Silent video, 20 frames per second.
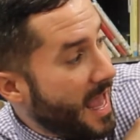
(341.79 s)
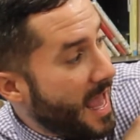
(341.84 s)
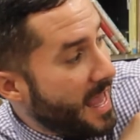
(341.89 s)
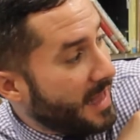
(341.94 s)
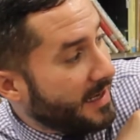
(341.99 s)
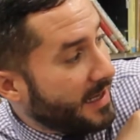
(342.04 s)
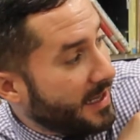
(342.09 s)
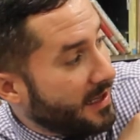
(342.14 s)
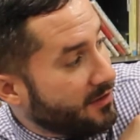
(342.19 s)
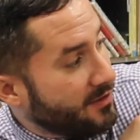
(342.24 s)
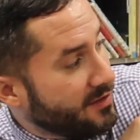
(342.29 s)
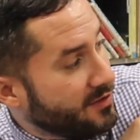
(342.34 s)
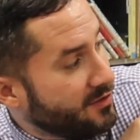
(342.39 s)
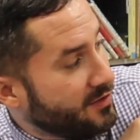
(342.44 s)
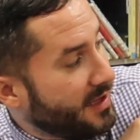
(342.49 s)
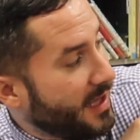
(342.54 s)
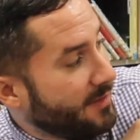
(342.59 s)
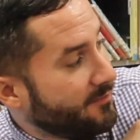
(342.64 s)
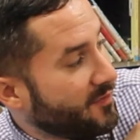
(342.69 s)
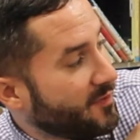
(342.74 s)
An alien who
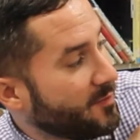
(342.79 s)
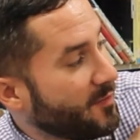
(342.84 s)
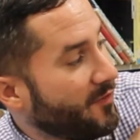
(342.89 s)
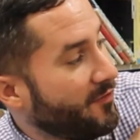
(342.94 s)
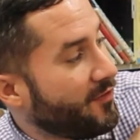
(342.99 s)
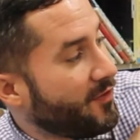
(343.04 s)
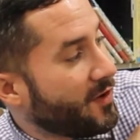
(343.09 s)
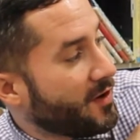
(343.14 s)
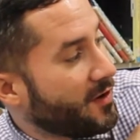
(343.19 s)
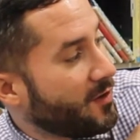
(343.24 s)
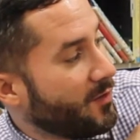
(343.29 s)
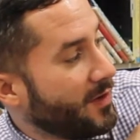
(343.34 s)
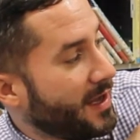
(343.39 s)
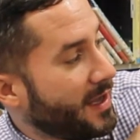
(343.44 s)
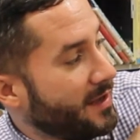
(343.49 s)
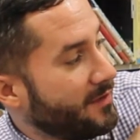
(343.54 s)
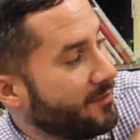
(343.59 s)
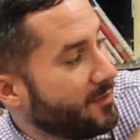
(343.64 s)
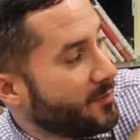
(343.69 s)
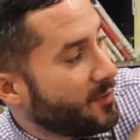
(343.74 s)
came from far
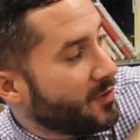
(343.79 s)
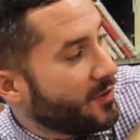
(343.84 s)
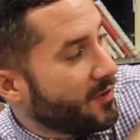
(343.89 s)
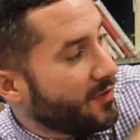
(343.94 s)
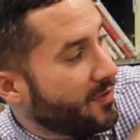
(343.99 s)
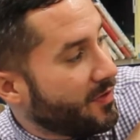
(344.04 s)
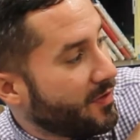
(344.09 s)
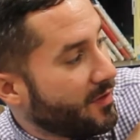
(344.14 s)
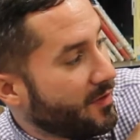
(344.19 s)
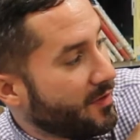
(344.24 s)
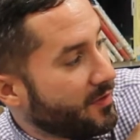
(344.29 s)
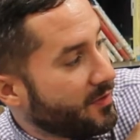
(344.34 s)
away from Earth,